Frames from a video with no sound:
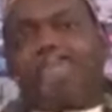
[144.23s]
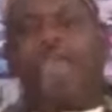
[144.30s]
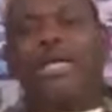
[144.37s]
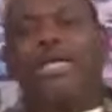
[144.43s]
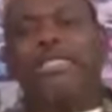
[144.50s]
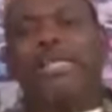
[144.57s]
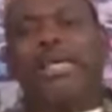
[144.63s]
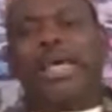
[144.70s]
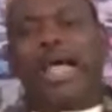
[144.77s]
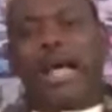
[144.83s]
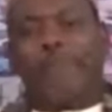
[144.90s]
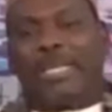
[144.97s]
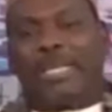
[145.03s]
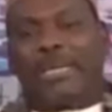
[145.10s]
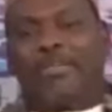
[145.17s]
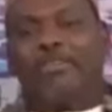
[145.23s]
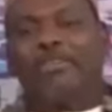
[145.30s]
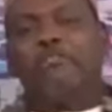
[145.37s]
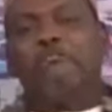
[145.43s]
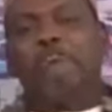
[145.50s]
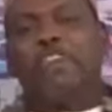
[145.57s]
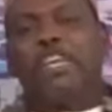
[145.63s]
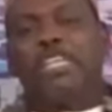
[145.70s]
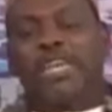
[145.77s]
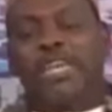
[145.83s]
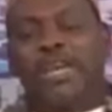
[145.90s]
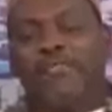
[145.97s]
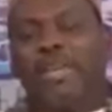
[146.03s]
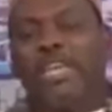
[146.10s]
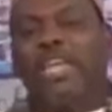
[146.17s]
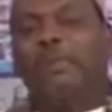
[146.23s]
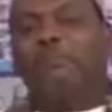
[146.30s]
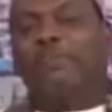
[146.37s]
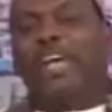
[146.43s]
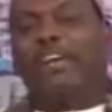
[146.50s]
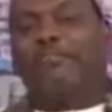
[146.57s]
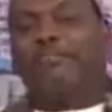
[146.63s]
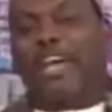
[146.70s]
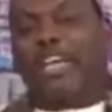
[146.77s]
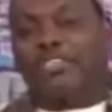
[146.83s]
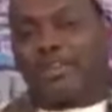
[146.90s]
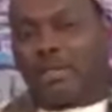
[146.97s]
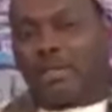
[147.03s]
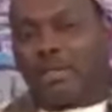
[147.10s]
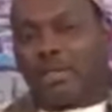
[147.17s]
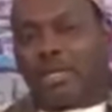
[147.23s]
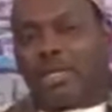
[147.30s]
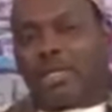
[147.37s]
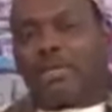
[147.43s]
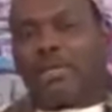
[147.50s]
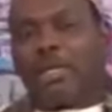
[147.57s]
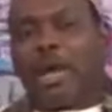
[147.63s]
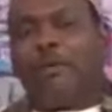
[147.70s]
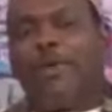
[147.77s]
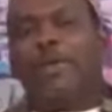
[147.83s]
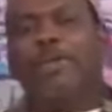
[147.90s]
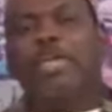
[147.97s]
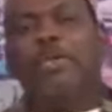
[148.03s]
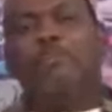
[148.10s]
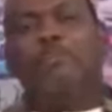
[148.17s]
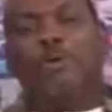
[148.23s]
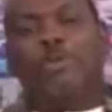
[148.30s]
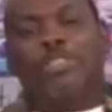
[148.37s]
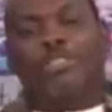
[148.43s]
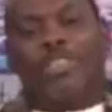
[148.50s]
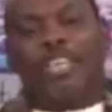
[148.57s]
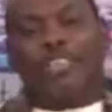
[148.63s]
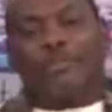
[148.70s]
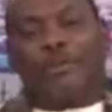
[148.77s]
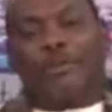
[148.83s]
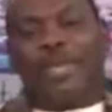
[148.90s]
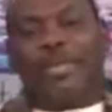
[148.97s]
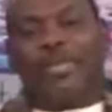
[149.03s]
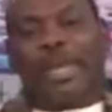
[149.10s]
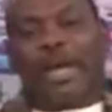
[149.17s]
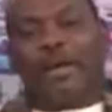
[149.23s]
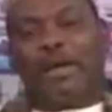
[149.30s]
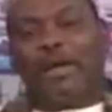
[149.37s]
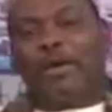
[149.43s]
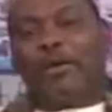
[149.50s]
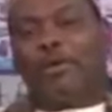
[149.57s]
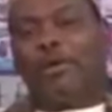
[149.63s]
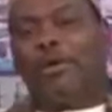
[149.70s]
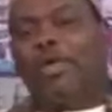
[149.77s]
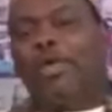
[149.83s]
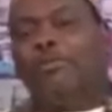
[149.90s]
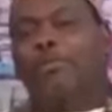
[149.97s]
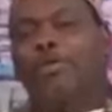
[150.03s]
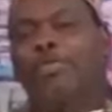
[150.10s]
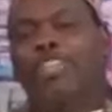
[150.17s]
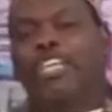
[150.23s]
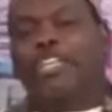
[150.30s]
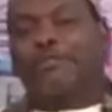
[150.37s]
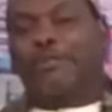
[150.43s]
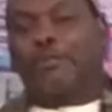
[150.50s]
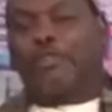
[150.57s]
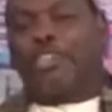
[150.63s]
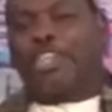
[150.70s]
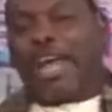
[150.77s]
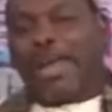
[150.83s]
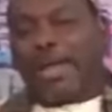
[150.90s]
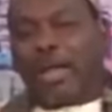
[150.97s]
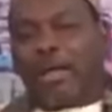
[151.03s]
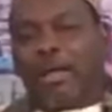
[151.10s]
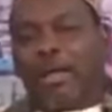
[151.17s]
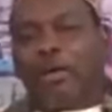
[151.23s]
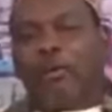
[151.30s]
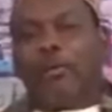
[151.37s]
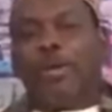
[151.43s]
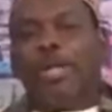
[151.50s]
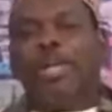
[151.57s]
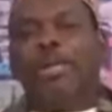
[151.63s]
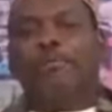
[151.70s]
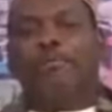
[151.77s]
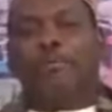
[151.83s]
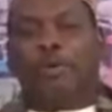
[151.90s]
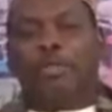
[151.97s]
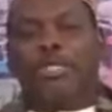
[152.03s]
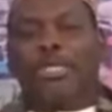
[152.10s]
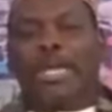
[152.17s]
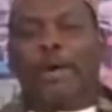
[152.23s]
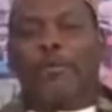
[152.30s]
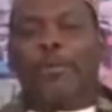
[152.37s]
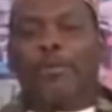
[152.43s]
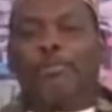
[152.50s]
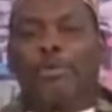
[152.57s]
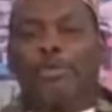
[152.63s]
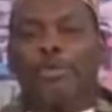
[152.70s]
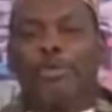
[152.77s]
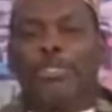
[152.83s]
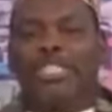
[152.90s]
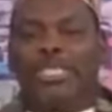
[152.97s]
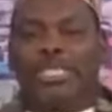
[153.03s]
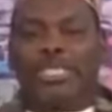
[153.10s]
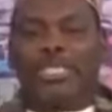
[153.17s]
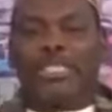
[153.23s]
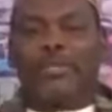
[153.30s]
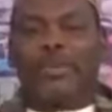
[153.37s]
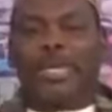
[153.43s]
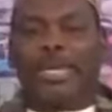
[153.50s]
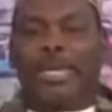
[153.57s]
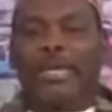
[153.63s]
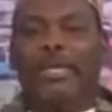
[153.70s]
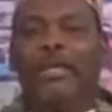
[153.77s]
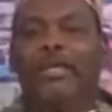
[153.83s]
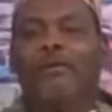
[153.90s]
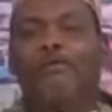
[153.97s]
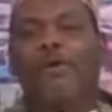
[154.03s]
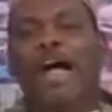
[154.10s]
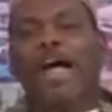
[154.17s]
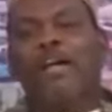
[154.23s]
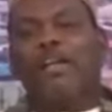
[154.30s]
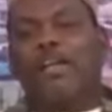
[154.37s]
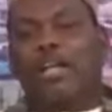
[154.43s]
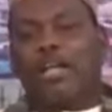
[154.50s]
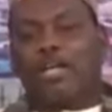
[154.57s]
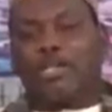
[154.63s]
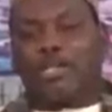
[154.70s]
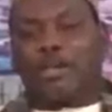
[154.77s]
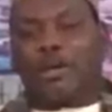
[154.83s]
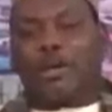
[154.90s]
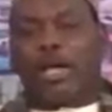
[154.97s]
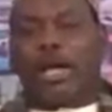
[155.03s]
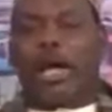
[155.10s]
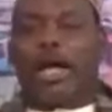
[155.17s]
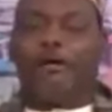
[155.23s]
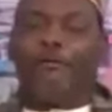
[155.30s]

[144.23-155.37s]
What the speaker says: and raise the capital to invest heavily in manufacturing, so that we don't import things from India. We don't import things from China. We import and we produce these things we need for agriculture